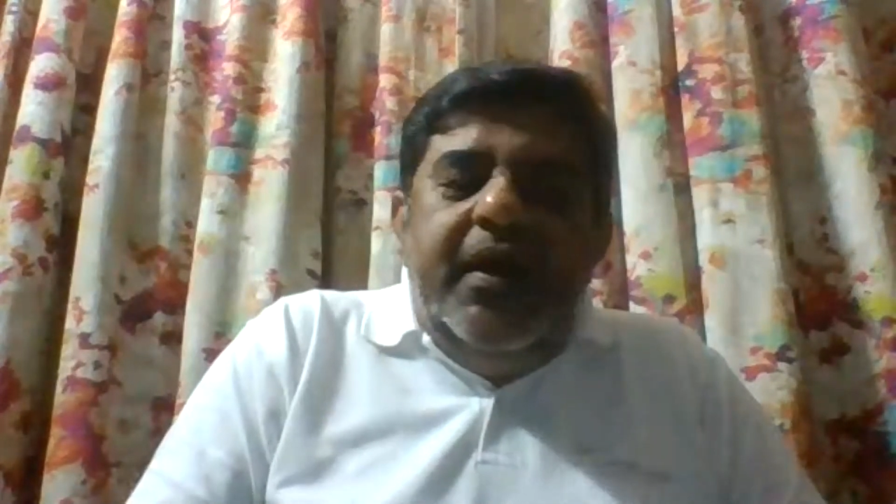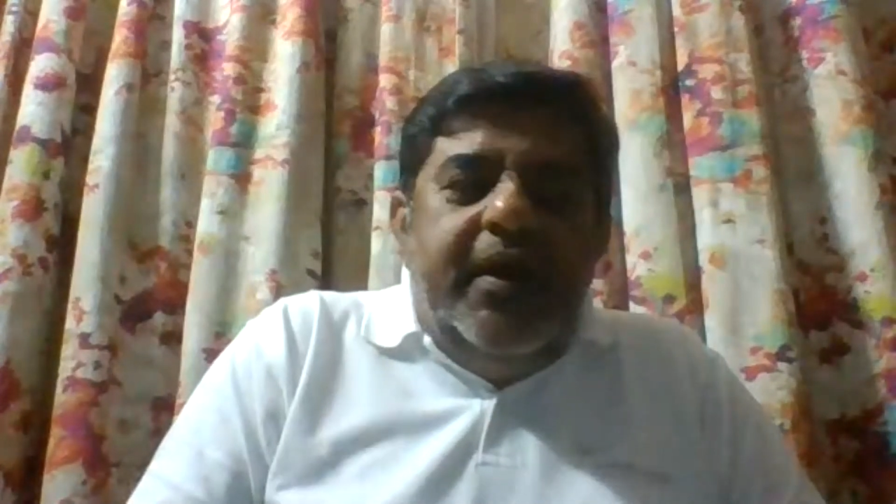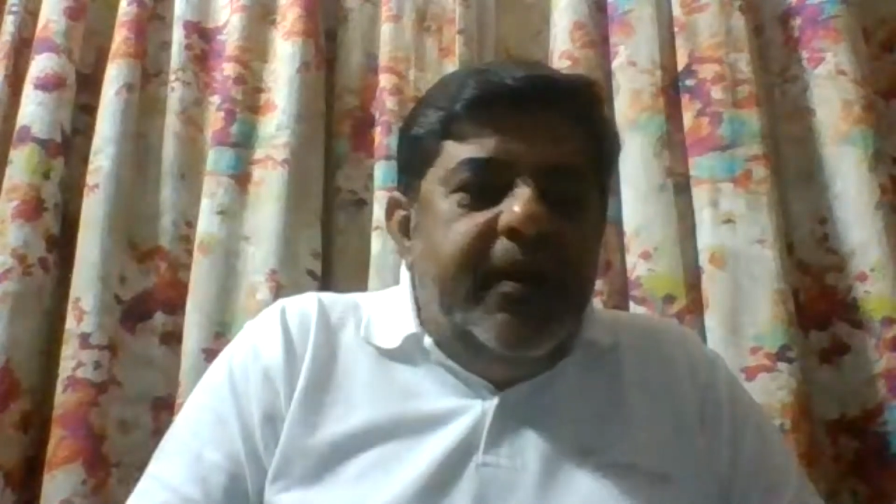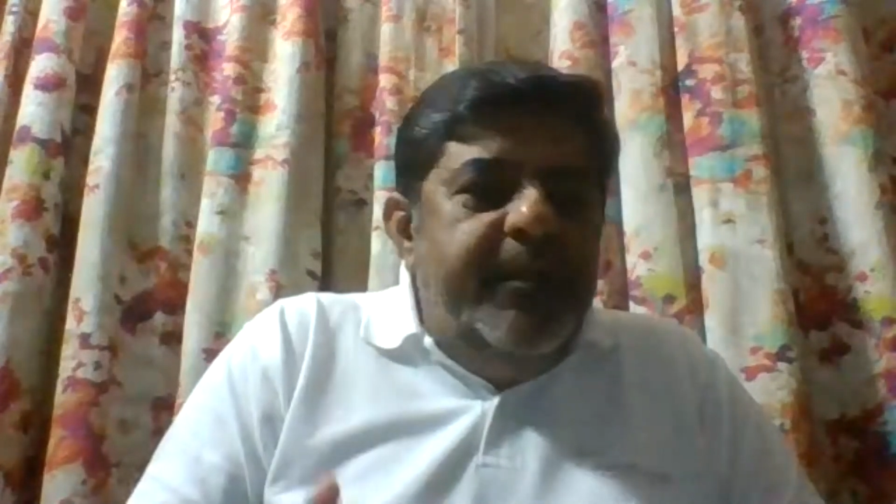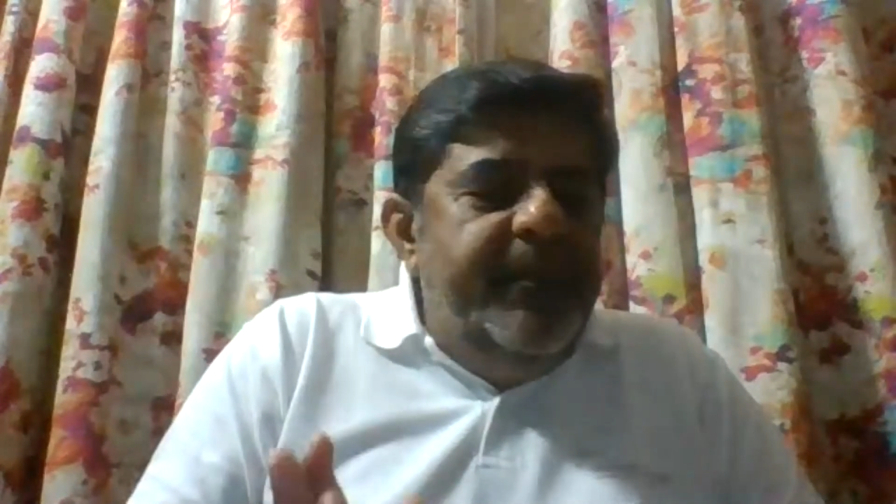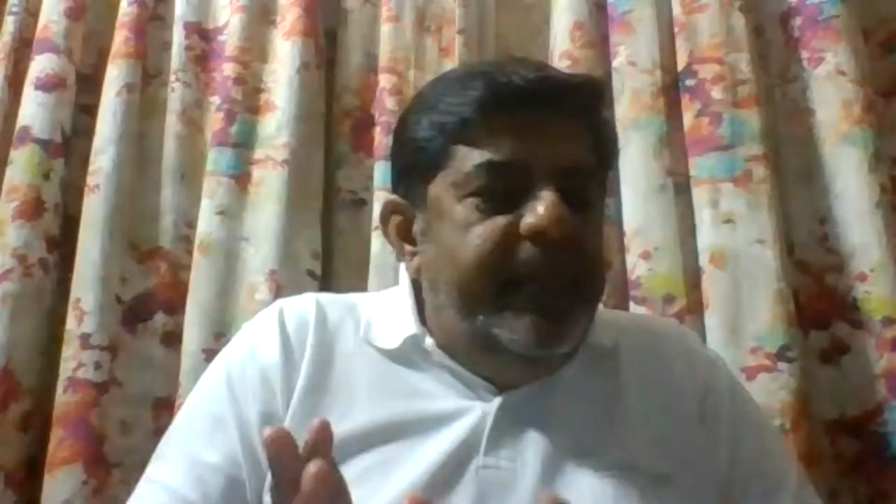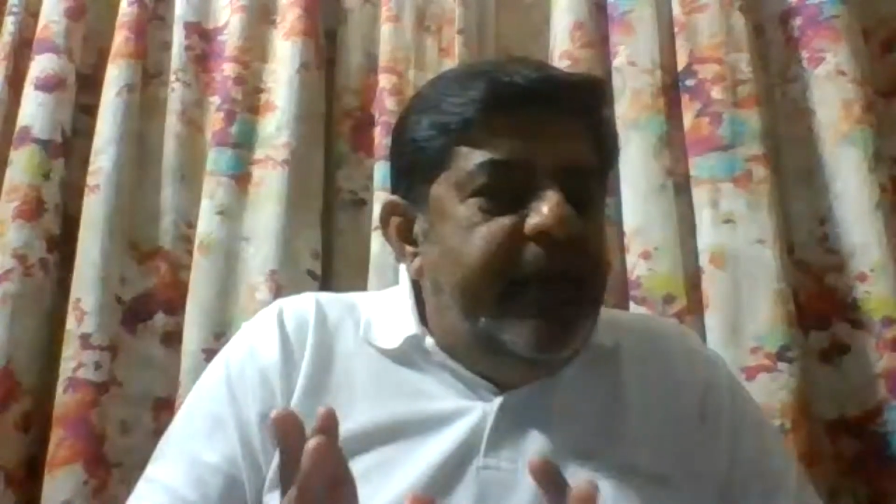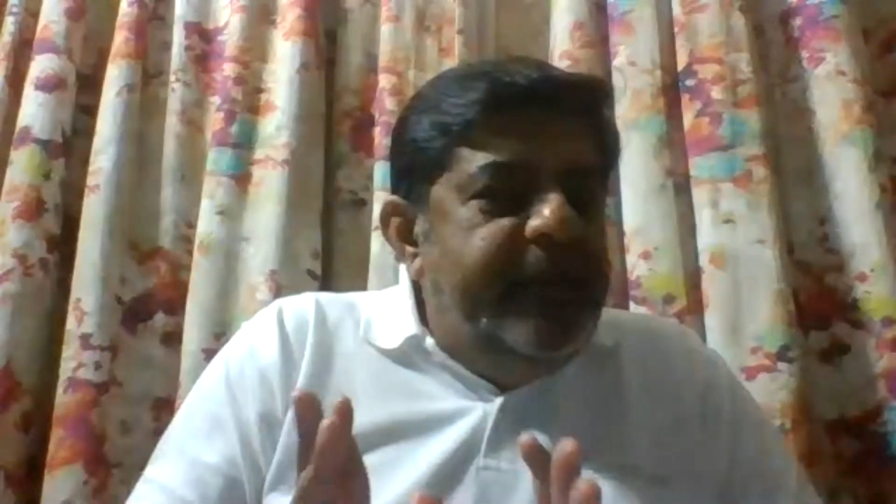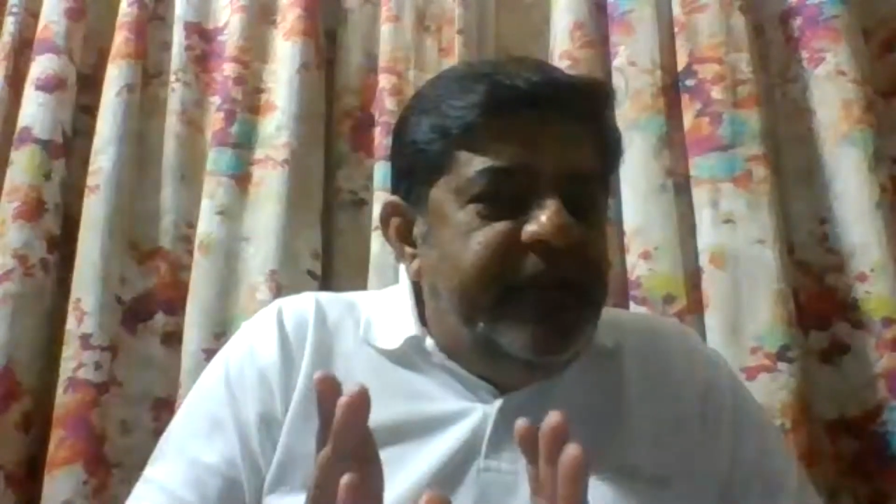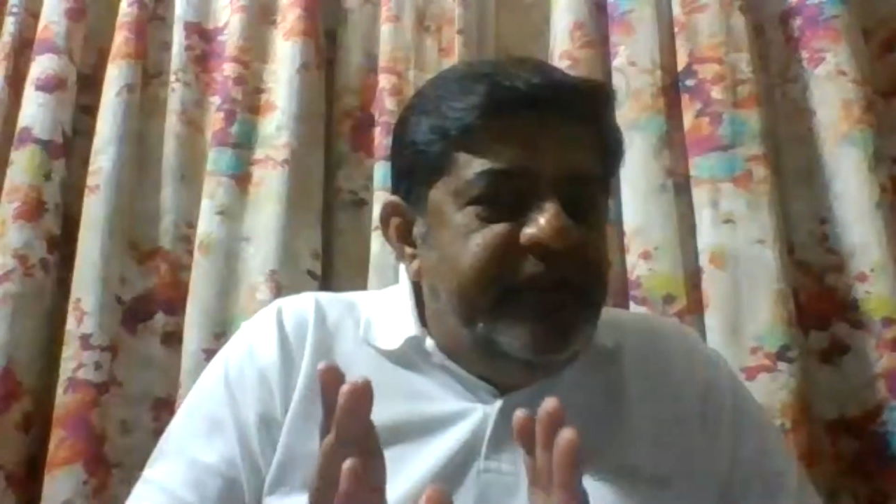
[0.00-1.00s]

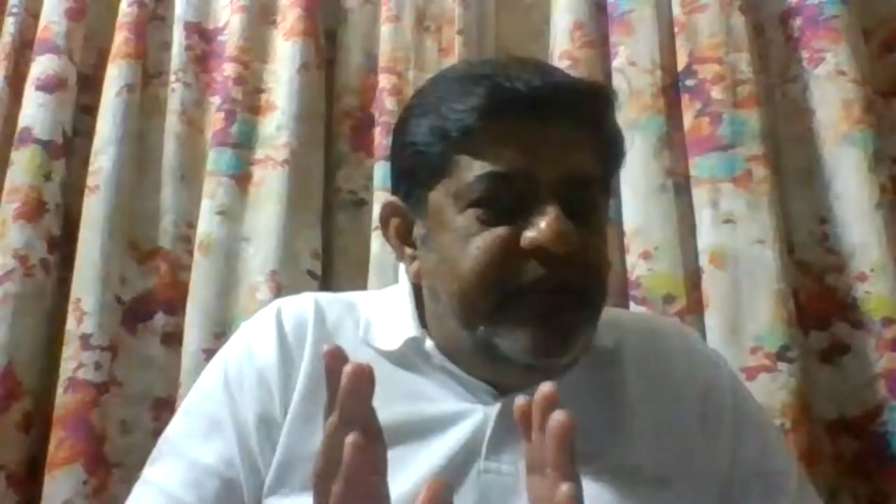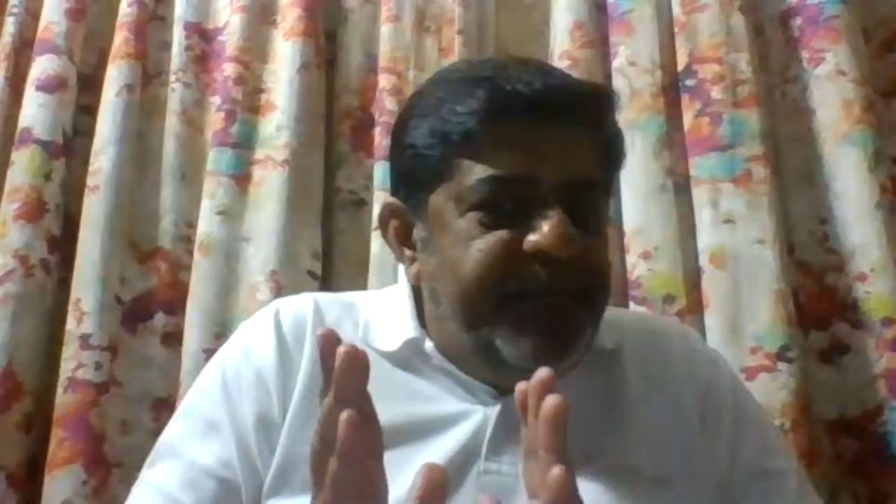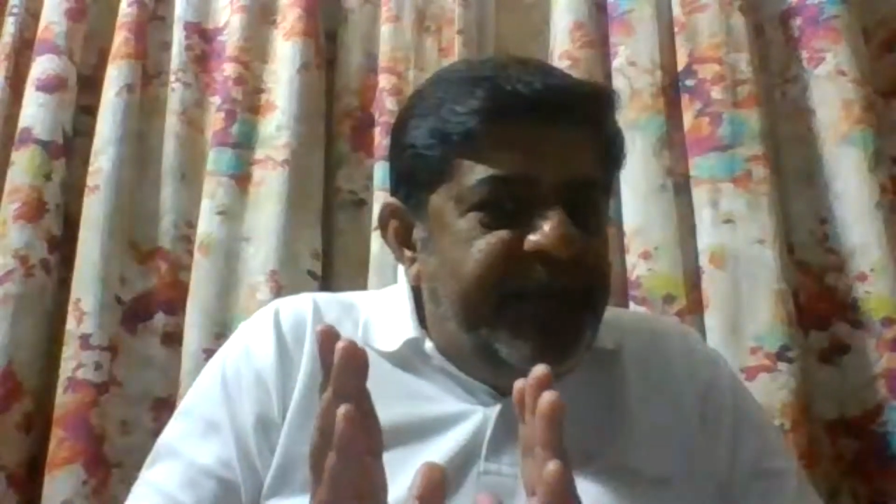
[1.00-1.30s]
The